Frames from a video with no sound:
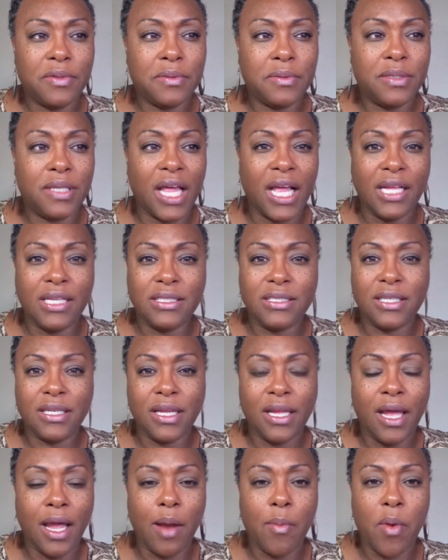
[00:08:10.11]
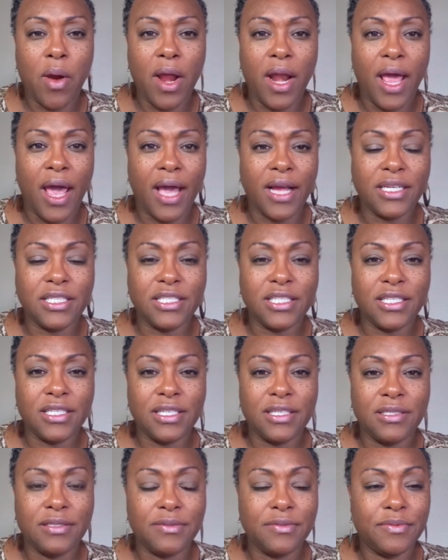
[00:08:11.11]
lights and camera and action
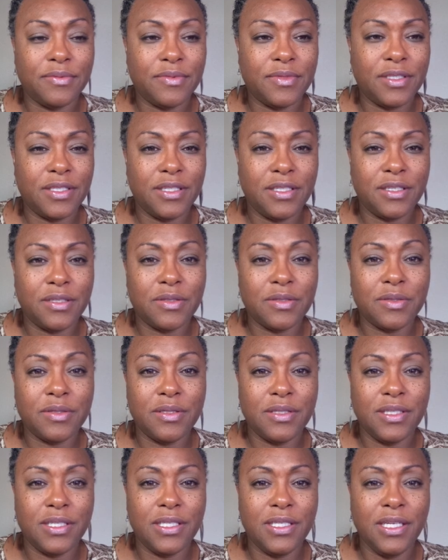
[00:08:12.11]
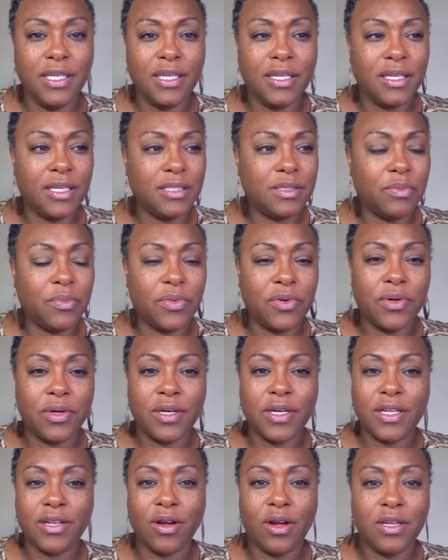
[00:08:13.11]
and, the deaconess
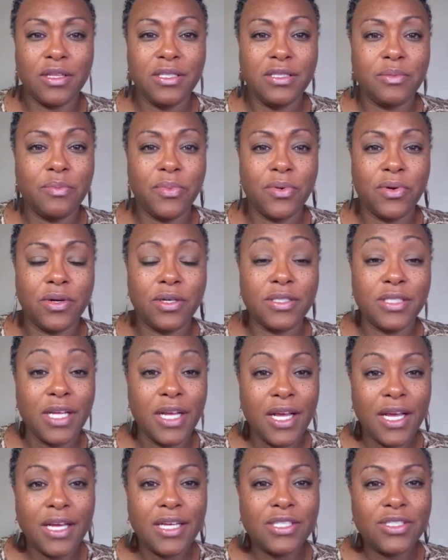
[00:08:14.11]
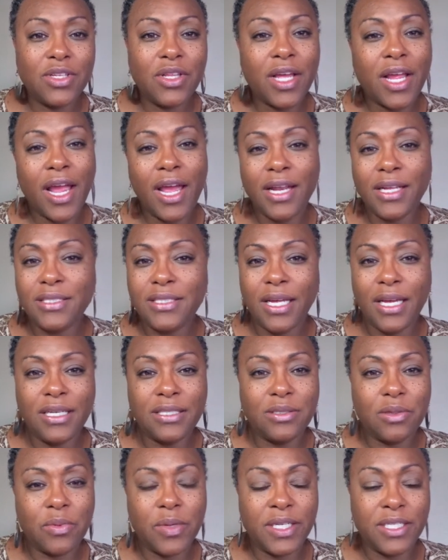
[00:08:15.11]
board and all these boards. So that kind of
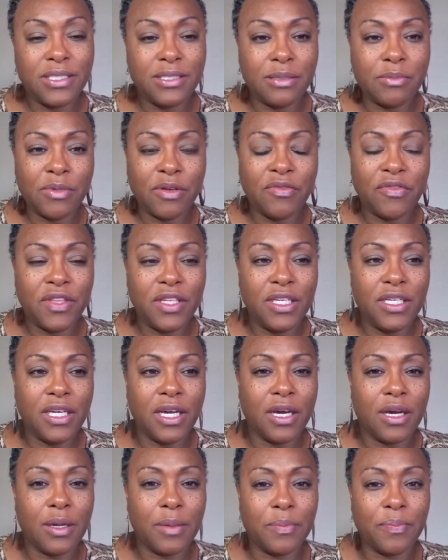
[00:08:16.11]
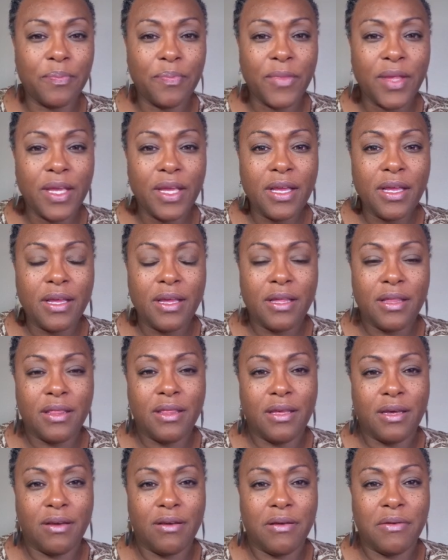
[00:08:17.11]
takes away some of
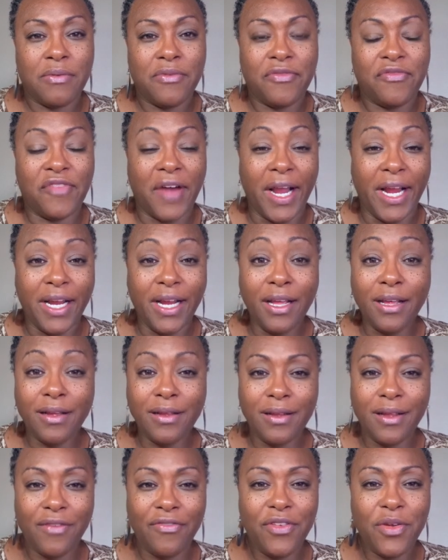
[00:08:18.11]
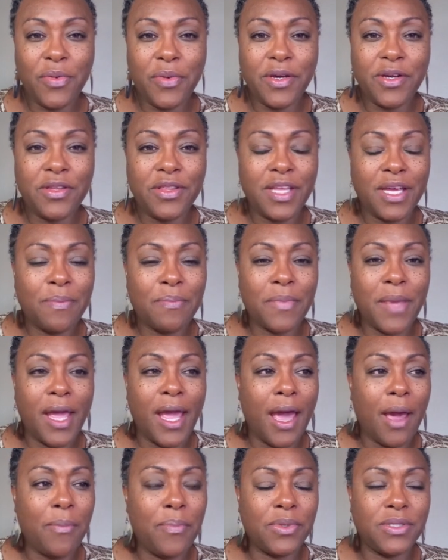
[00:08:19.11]
the fighting, if you will, that may
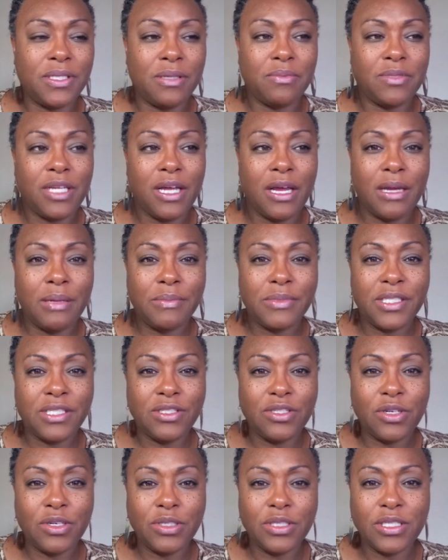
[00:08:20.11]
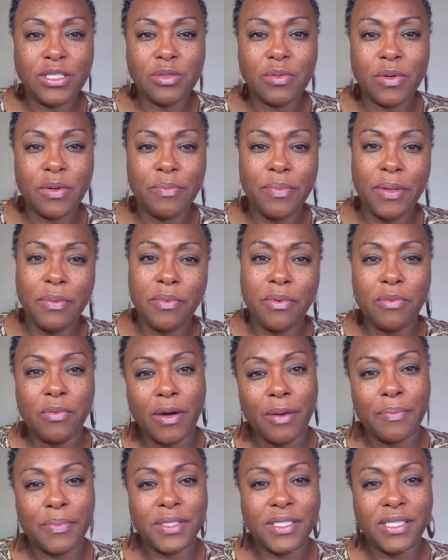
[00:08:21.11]
happen sometimes in churches when people
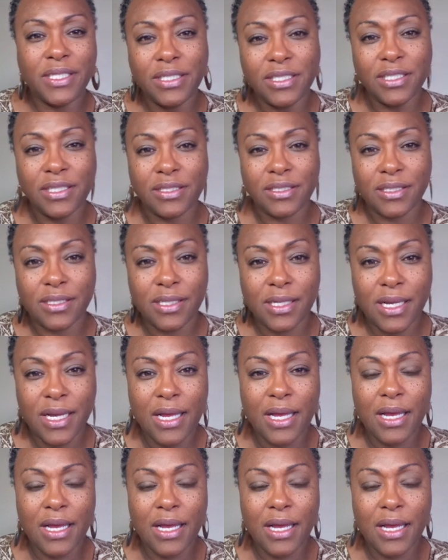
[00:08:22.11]
want positions.